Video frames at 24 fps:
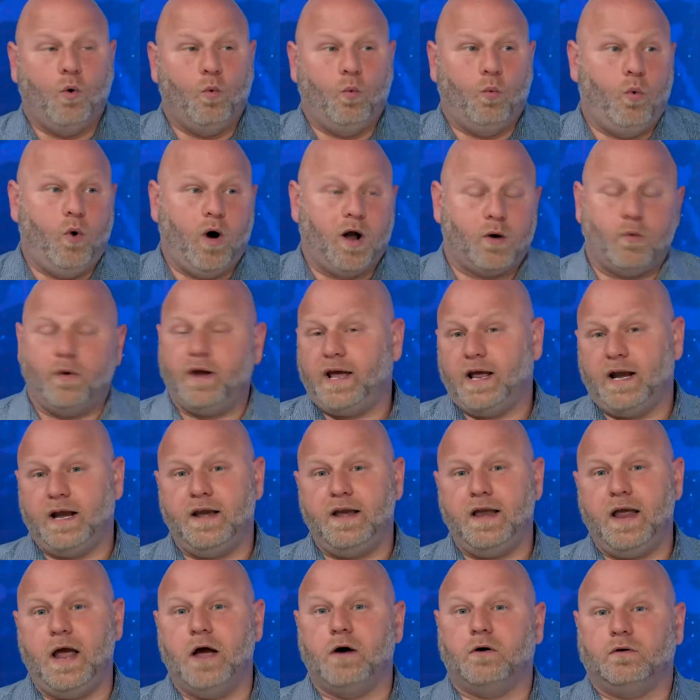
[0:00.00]
what are we going
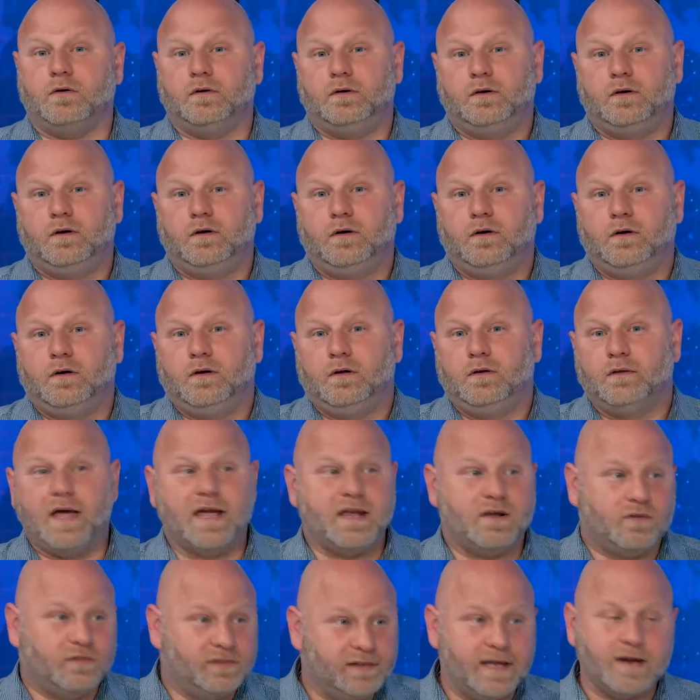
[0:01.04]
to do?
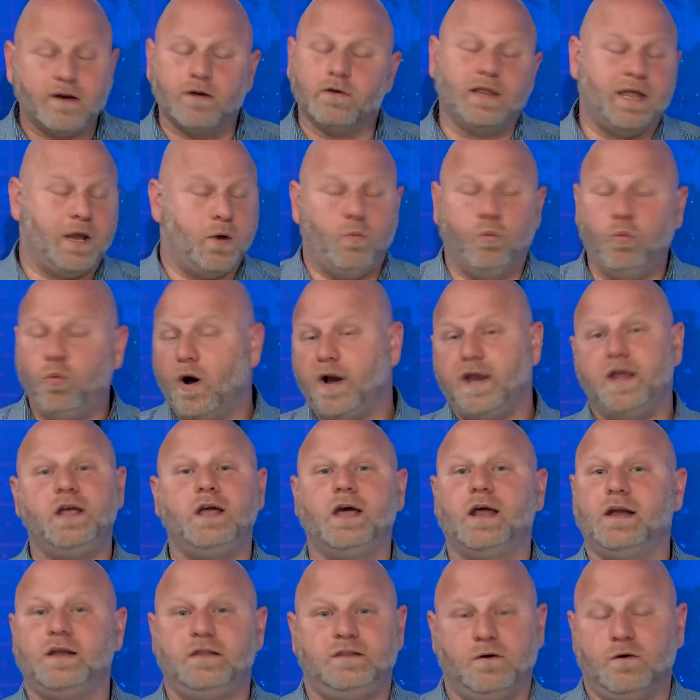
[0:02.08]
Like, literally, what are you
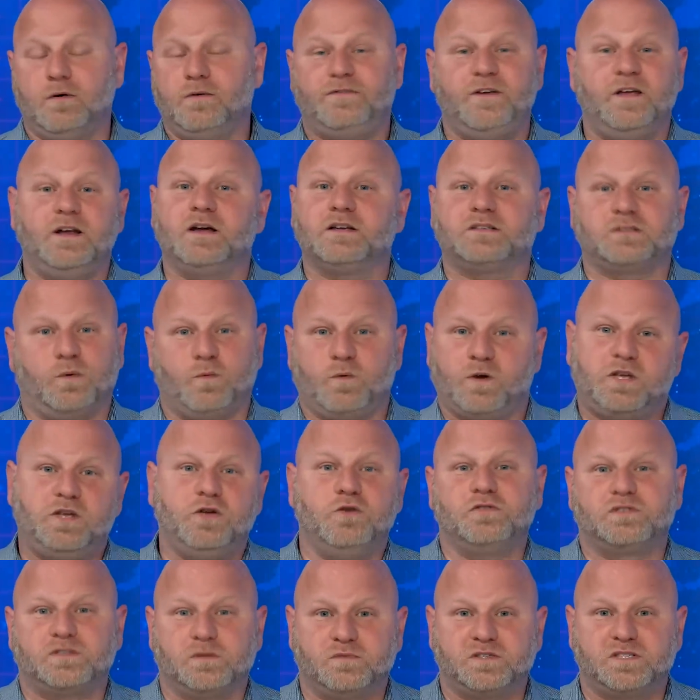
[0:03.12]
going to do if he doesn't
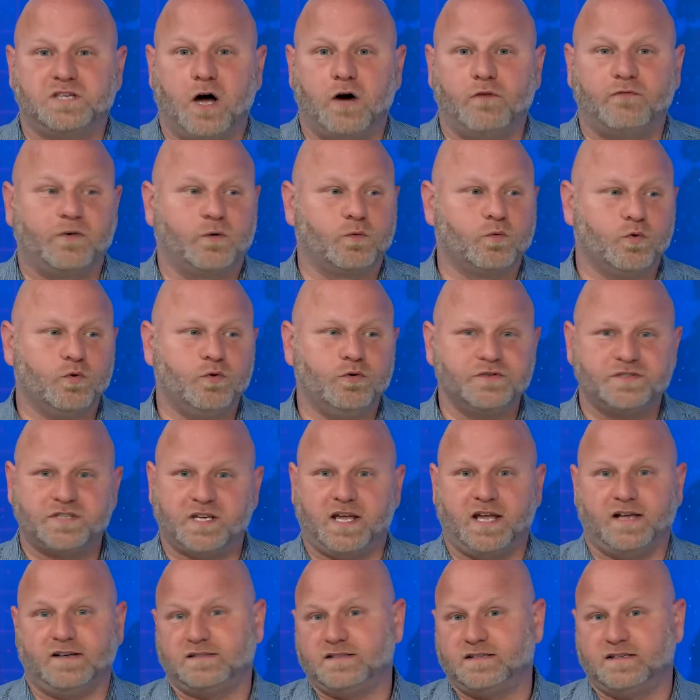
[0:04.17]
recuse himself and rules
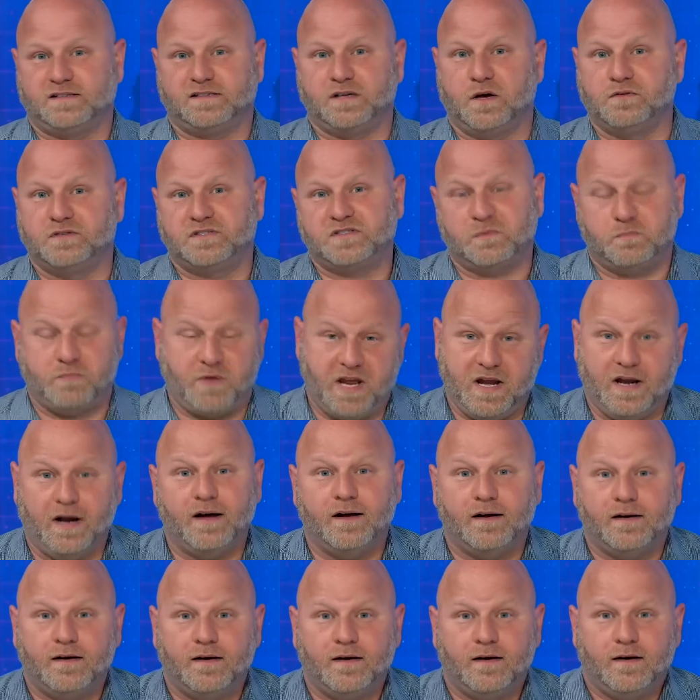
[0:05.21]
against his own
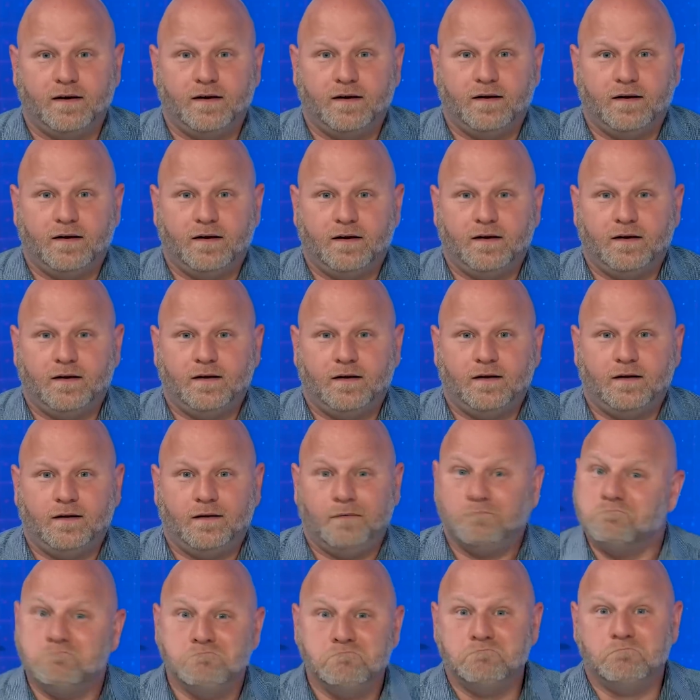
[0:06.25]
subpoena?
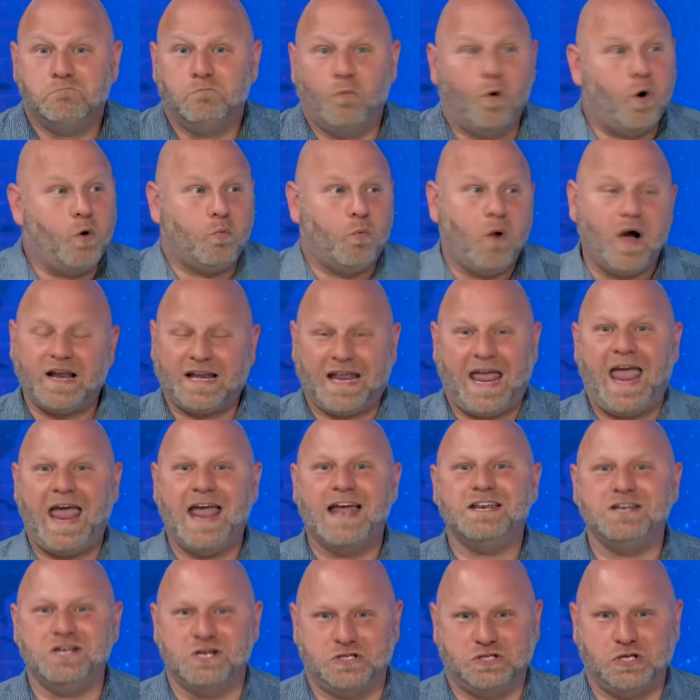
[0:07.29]
What, what
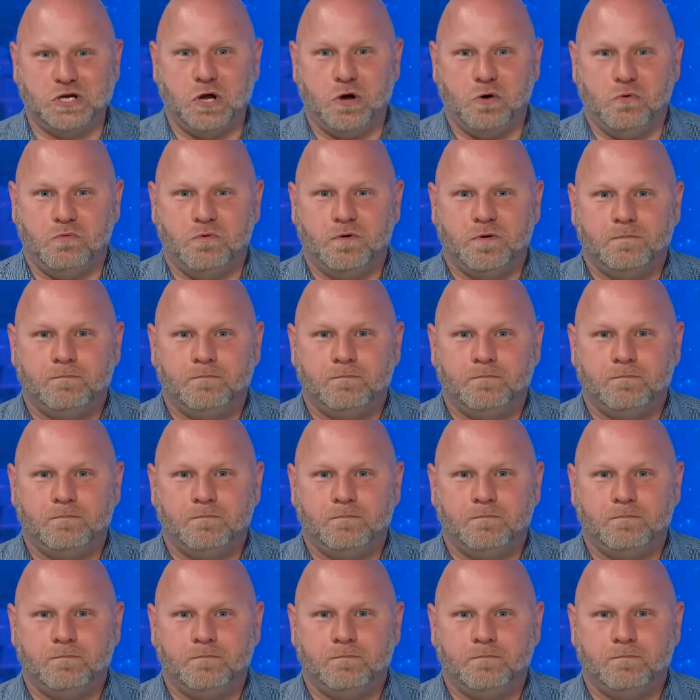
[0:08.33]
can you do?